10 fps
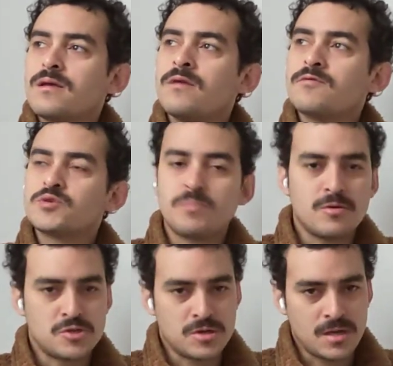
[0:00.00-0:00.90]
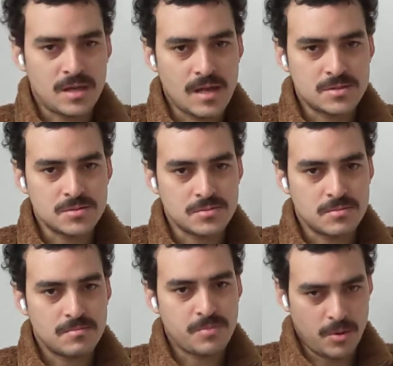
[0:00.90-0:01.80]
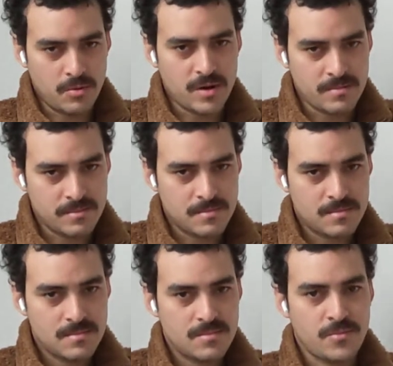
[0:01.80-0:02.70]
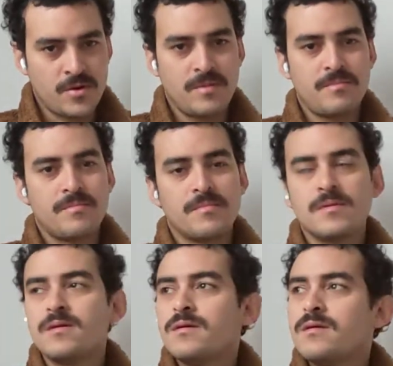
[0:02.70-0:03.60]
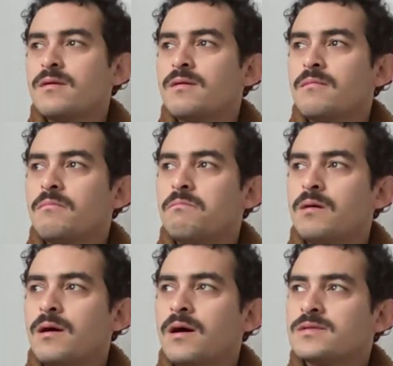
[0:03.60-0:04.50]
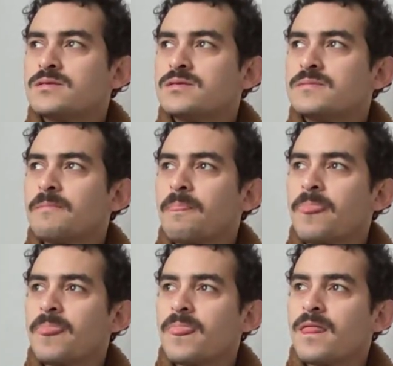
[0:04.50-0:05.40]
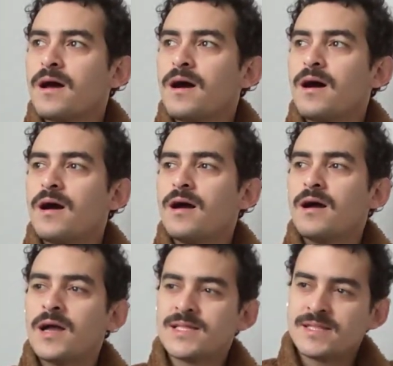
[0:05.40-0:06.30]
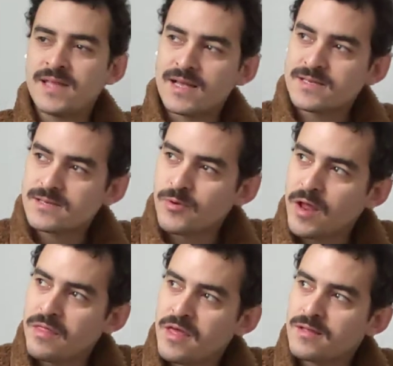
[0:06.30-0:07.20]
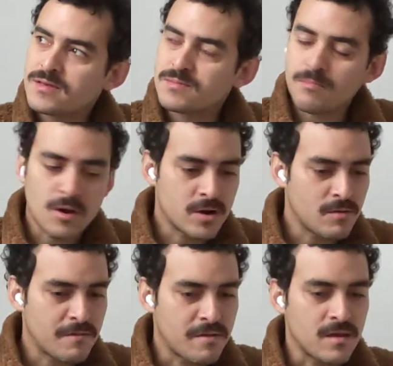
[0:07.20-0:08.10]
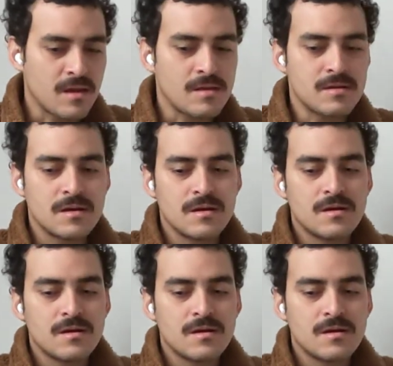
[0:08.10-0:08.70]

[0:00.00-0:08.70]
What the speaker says: you are supposedly there to program, right? But, and that's what I think this model of thinking,